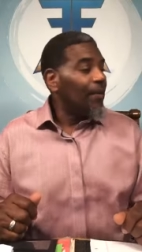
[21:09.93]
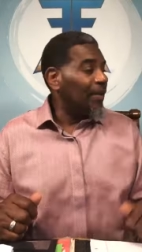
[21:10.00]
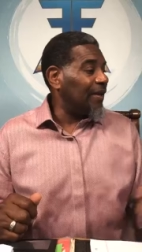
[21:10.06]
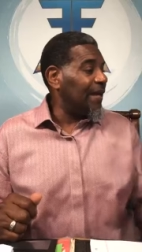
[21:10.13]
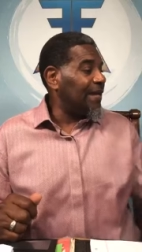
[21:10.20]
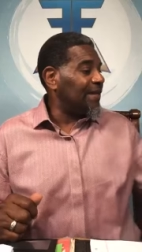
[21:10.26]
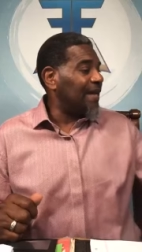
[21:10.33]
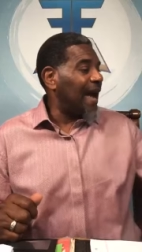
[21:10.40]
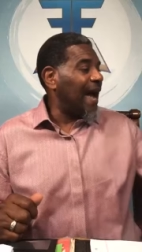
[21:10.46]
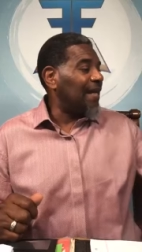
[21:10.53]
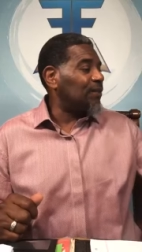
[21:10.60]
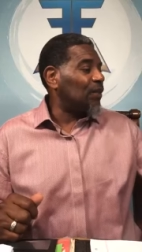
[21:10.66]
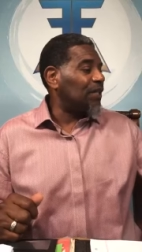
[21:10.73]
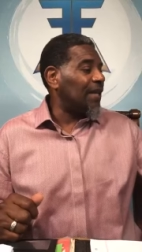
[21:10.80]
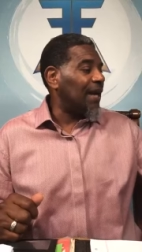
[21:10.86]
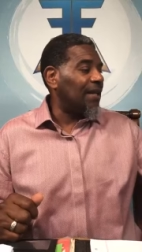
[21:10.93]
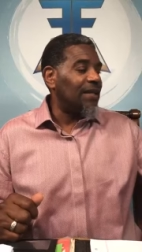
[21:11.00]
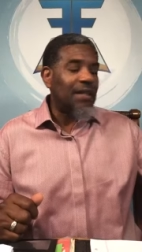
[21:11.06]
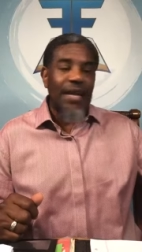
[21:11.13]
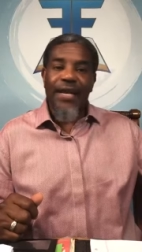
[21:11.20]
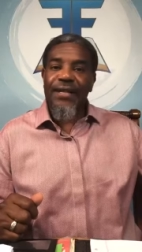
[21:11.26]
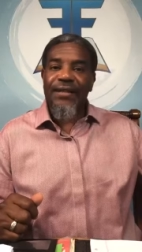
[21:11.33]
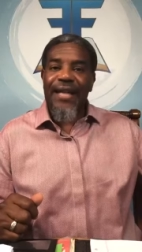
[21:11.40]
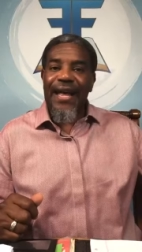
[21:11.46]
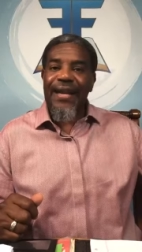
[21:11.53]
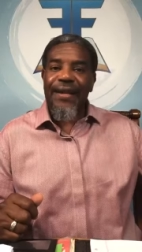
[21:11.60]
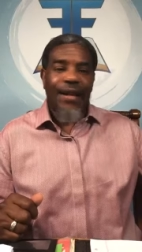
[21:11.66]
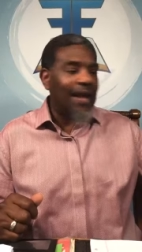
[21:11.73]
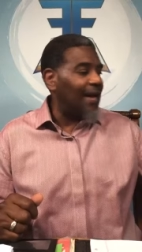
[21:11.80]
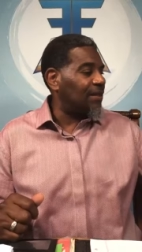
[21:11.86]
But these guys were telling things
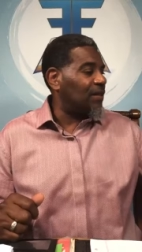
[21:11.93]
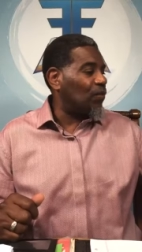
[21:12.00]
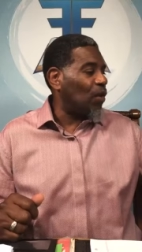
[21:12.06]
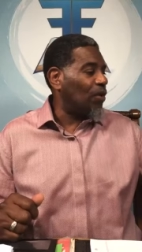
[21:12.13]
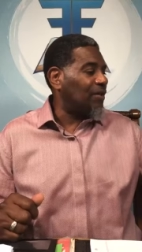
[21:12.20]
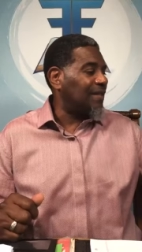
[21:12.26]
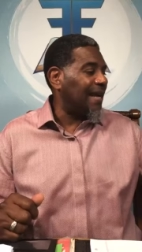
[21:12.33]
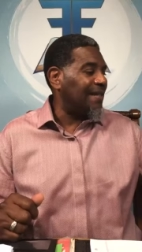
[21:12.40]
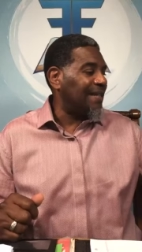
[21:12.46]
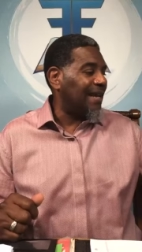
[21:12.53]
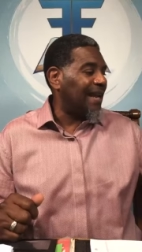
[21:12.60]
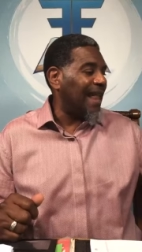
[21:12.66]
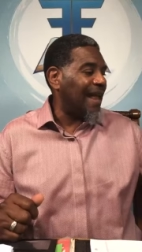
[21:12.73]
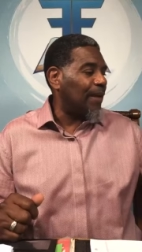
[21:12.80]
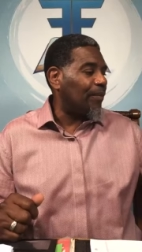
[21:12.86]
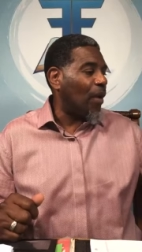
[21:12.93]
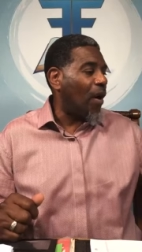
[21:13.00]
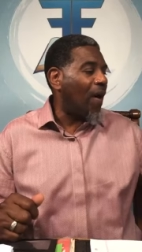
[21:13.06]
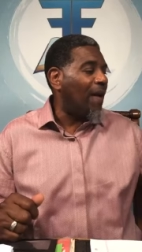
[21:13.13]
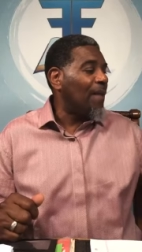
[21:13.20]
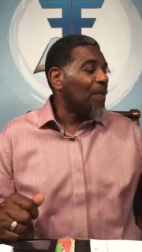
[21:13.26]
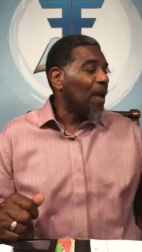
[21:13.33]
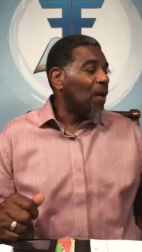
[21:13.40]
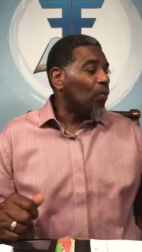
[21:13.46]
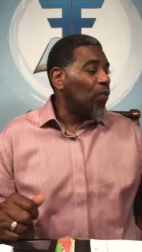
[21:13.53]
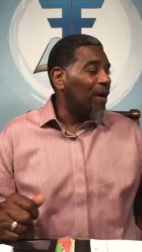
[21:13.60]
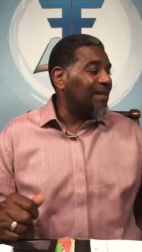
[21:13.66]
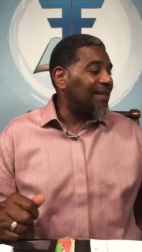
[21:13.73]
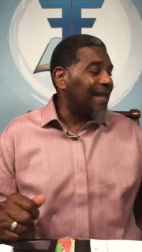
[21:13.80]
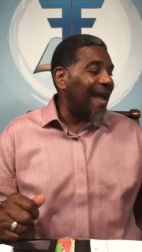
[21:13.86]
that, as the word says in the latter part,
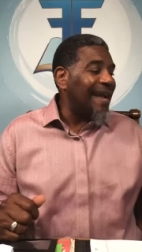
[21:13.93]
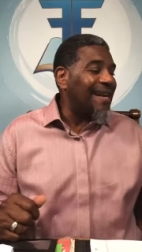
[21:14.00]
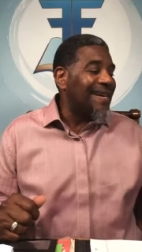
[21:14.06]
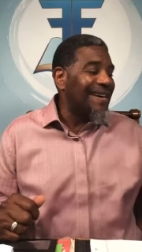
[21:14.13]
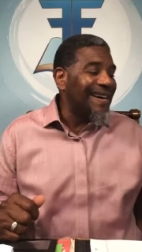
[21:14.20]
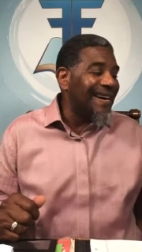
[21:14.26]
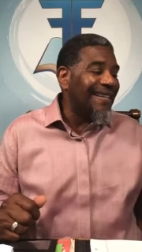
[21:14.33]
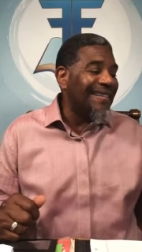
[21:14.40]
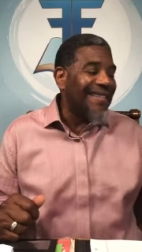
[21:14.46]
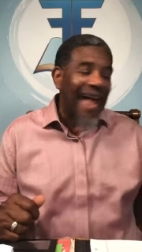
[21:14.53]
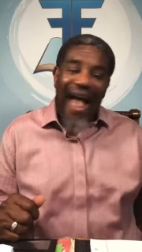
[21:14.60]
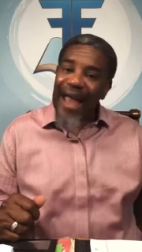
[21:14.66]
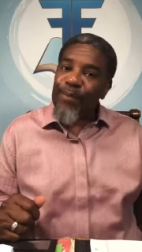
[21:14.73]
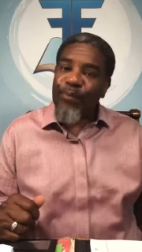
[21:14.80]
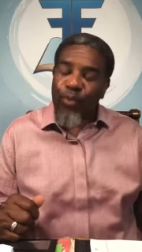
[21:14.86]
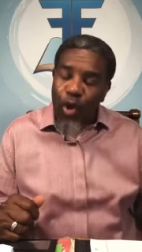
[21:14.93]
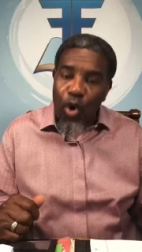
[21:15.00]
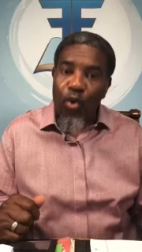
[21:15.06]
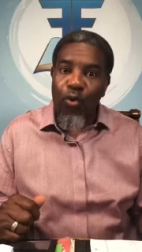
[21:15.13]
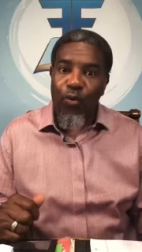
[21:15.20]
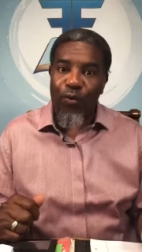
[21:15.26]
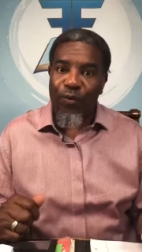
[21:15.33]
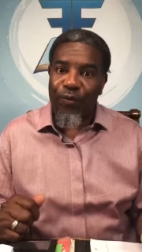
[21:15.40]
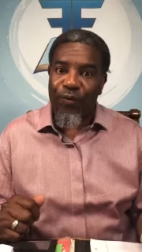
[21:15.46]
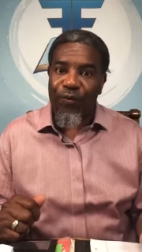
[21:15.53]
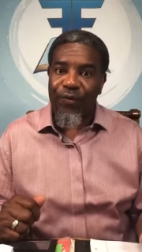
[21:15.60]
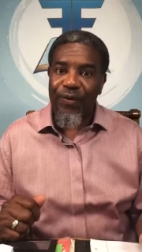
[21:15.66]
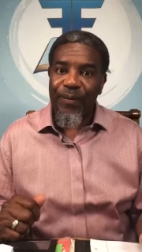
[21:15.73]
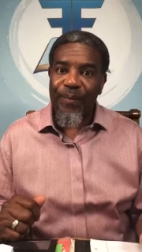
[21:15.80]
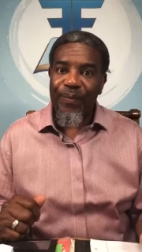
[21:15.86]
which they could not prove.